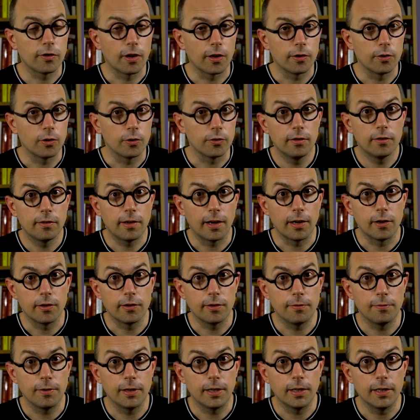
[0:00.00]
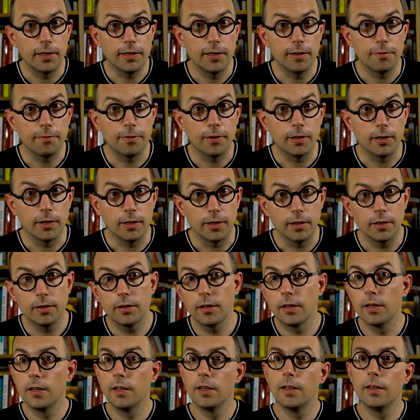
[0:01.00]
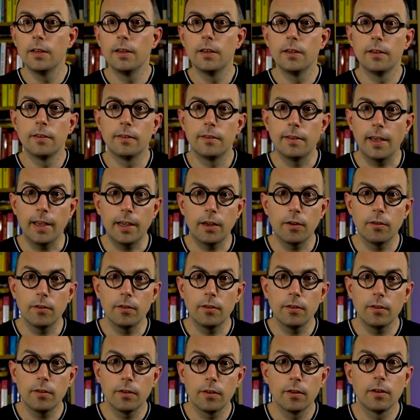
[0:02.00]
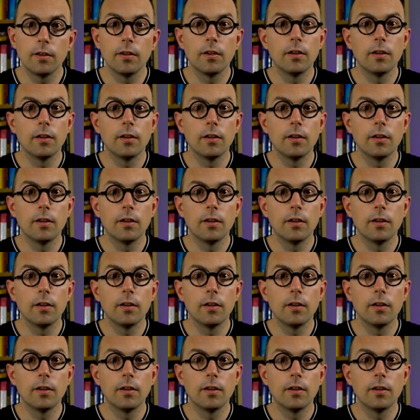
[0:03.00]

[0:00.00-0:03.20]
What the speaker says: are not scientifically defined. Second,